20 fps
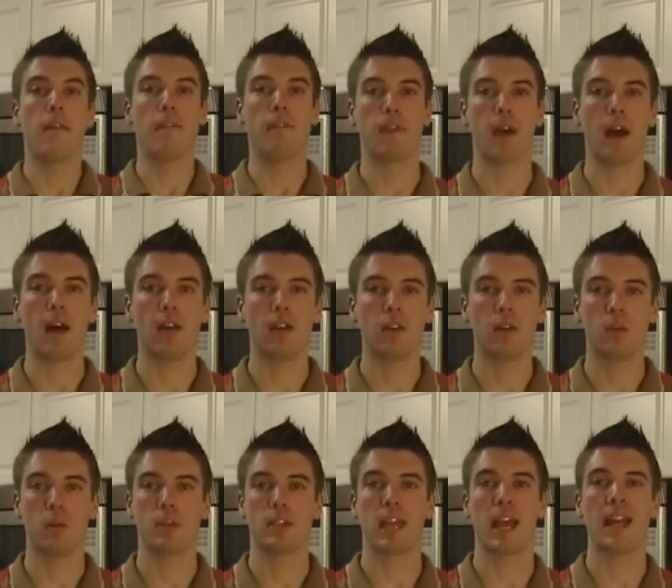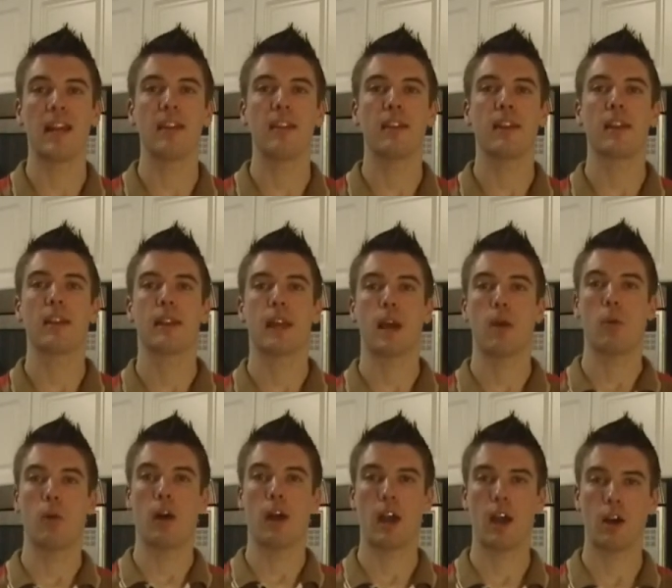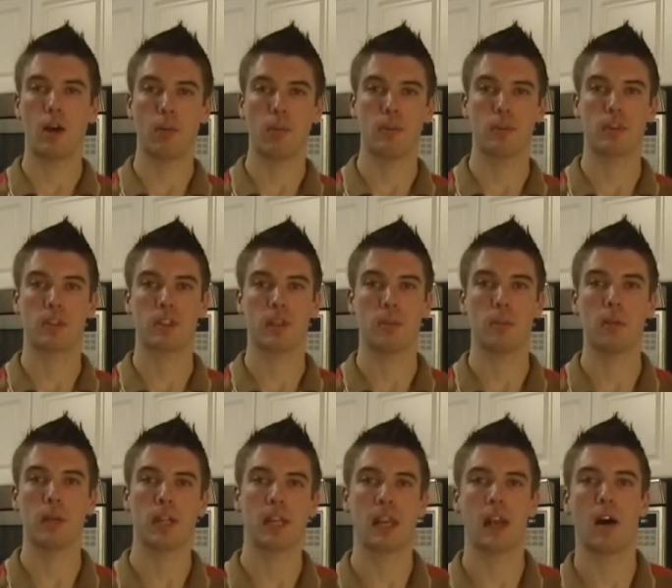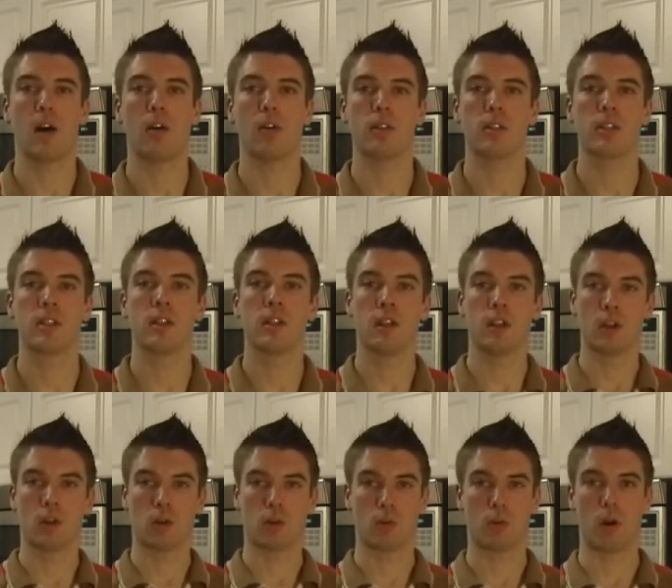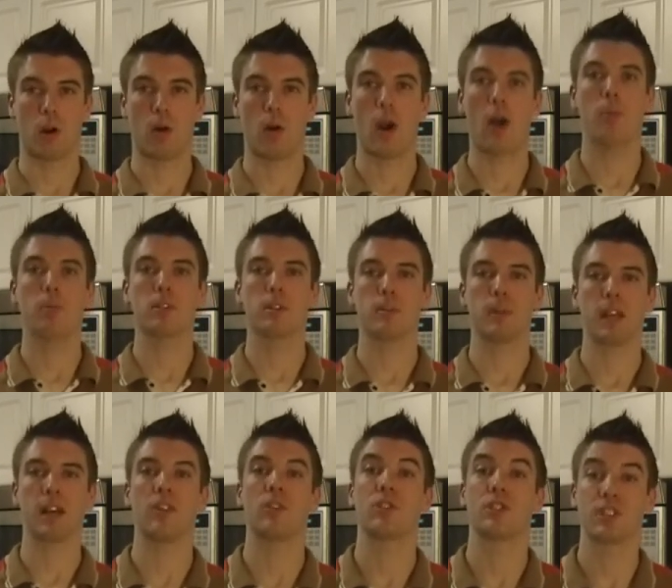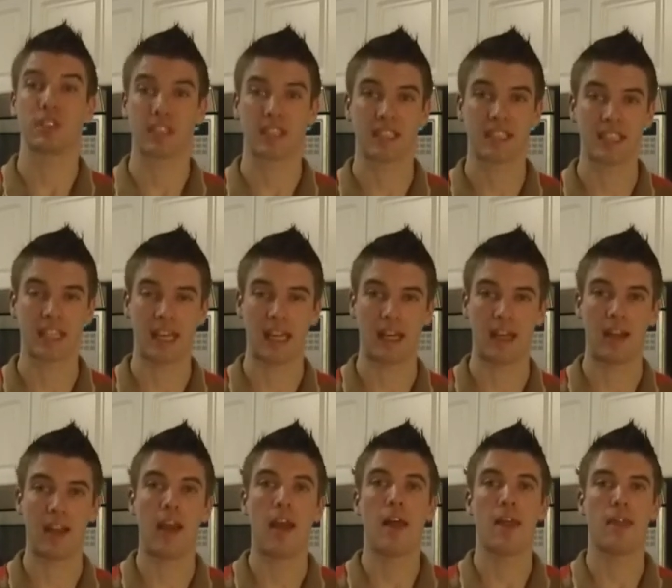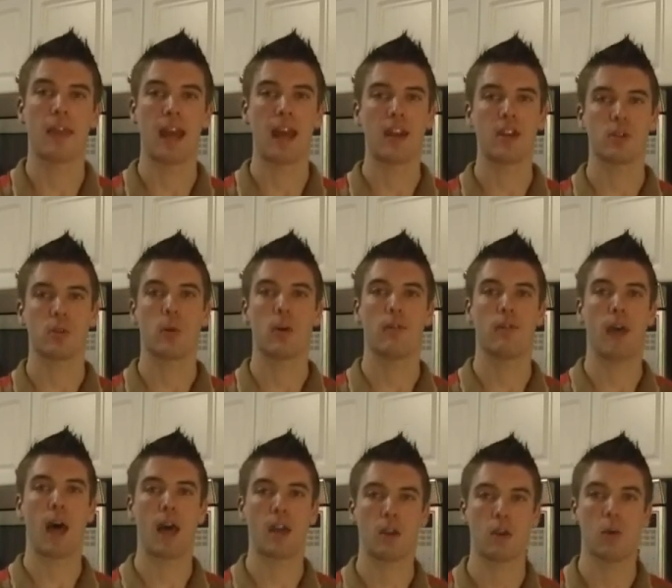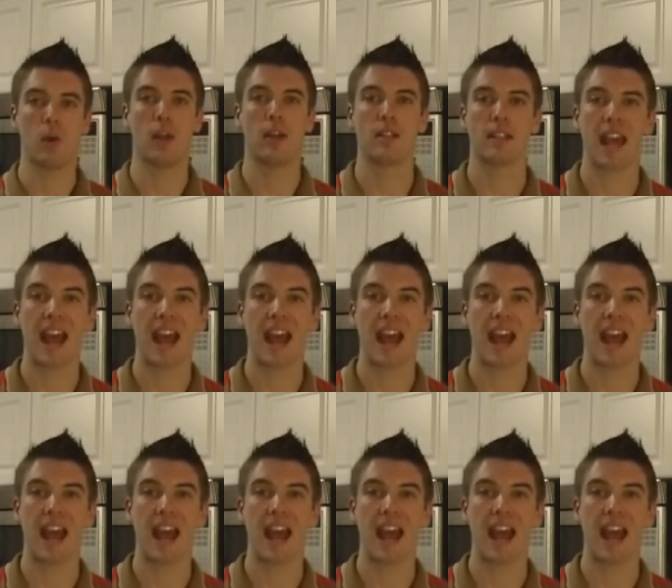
Value is anything that will help somebody else grow, help somebody else succeed. That is what value is.